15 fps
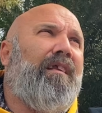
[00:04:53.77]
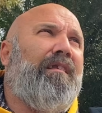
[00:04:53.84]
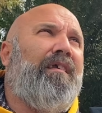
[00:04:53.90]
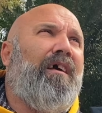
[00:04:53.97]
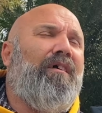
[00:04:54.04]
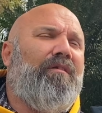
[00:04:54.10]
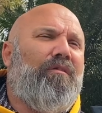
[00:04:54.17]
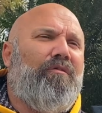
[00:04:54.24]

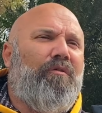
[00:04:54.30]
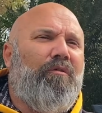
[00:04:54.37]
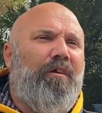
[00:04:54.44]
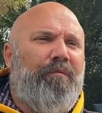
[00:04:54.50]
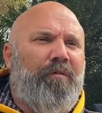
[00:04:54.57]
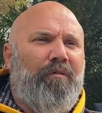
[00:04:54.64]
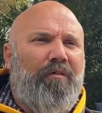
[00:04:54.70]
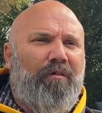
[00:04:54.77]
tells a story
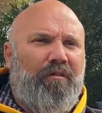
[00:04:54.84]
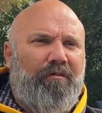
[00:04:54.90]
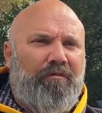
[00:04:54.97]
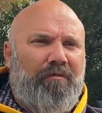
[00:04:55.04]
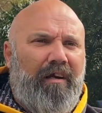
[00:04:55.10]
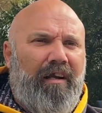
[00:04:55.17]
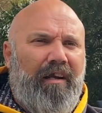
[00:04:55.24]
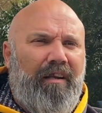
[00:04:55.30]
for all
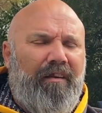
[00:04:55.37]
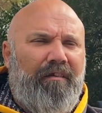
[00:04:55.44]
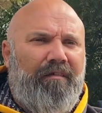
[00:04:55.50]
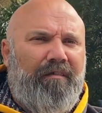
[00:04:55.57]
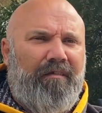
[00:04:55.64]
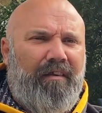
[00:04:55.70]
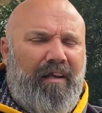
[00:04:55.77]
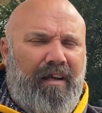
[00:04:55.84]

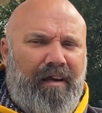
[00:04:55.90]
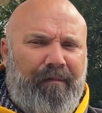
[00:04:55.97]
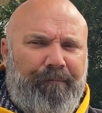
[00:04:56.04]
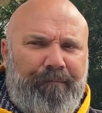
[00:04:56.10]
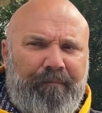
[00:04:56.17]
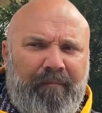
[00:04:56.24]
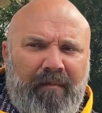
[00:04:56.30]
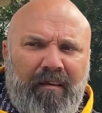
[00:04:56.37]
Australians.
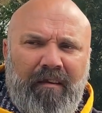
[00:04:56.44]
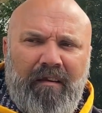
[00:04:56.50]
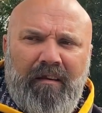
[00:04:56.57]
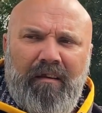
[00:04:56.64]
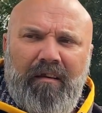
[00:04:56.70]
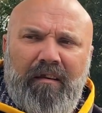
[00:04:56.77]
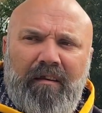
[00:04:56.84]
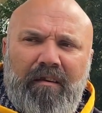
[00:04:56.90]
And
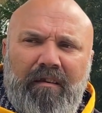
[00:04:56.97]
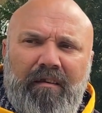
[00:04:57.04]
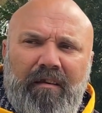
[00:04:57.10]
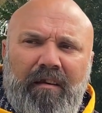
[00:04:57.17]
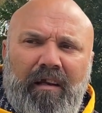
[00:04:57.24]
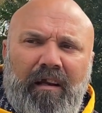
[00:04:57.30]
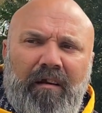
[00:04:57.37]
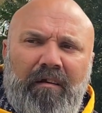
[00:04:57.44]

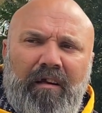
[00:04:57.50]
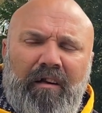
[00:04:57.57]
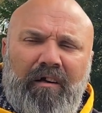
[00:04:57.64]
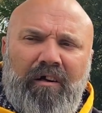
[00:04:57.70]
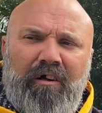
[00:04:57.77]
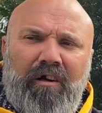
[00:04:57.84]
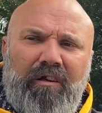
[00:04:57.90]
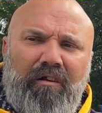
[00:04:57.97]
I
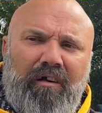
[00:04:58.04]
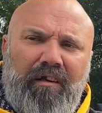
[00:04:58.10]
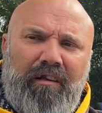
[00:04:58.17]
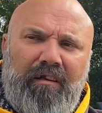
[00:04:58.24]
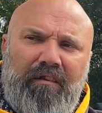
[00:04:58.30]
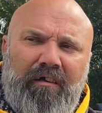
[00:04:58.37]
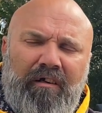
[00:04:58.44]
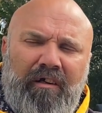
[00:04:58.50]

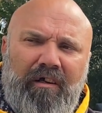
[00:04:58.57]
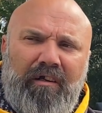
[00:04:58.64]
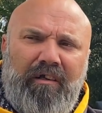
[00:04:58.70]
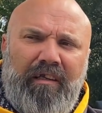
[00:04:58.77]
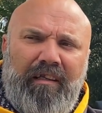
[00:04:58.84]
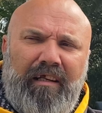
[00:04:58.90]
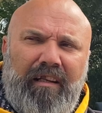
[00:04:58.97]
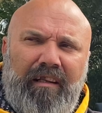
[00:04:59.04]
highlighted
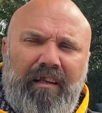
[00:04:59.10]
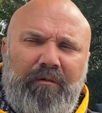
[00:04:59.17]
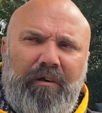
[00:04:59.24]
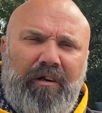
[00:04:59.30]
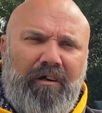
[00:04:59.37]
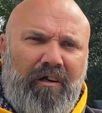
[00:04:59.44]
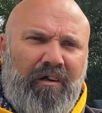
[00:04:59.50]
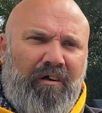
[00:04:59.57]
in that letter, we
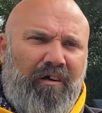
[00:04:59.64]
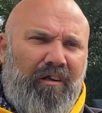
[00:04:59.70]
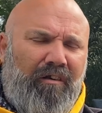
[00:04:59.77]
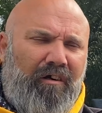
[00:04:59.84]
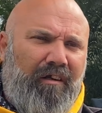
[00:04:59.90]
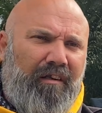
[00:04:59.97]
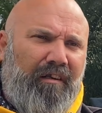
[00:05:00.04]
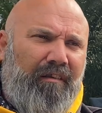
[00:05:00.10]

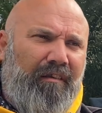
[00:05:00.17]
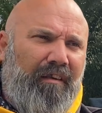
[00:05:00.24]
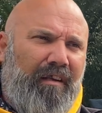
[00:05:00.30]
highlighted